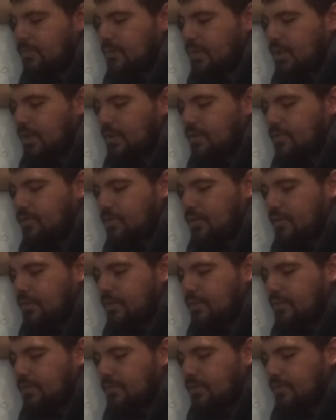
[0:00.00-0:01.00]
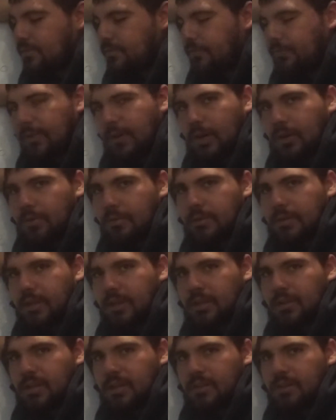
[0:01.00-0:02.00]
it just felt
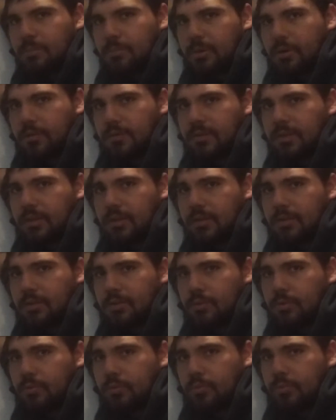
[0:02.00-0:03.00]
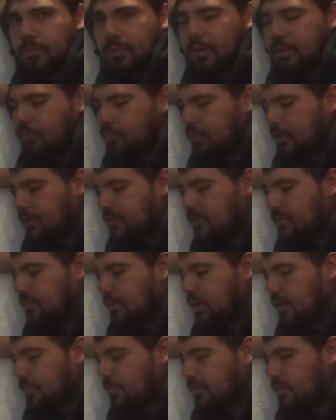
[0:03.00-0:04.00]
like, in comparison to the rest of
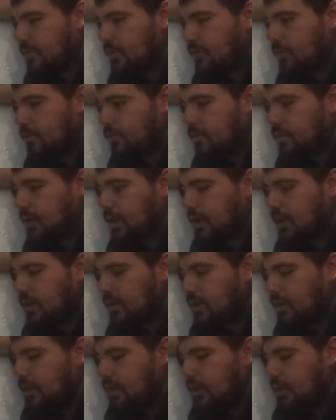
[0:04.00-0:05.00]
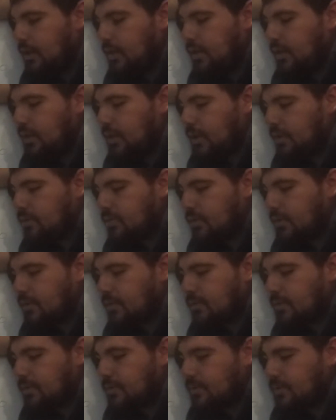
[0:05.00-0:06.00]
the episode, that it
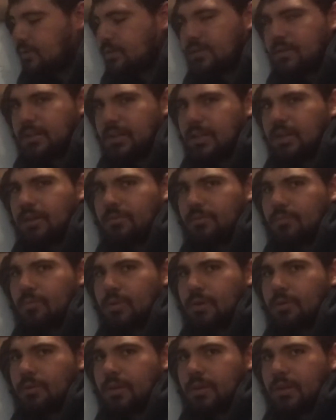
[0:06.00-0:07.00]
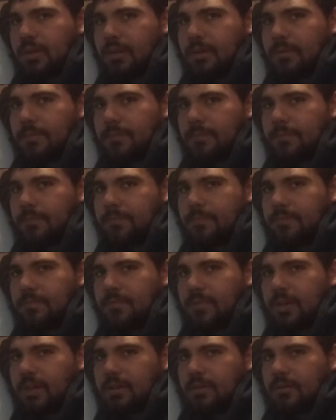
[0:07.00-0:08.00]
just didn't really
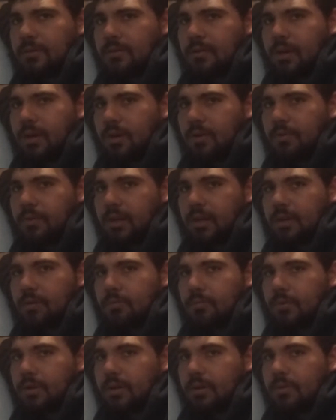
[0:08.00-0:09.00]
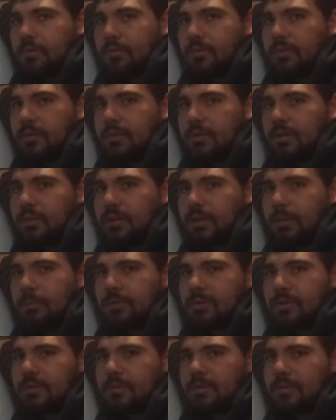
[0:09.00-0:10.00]
fit all that well. It
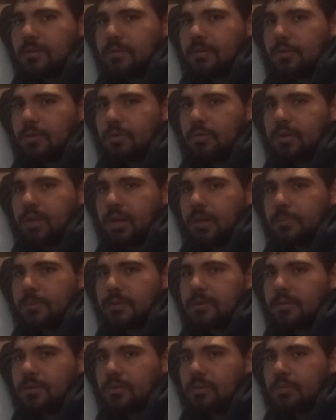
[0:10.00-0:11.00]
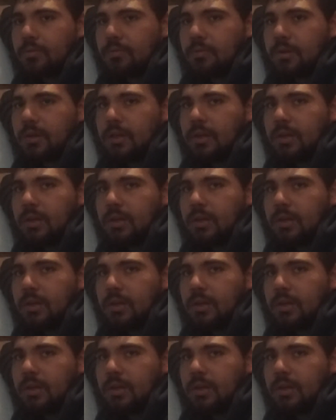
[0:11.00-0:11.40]
was just a slow episode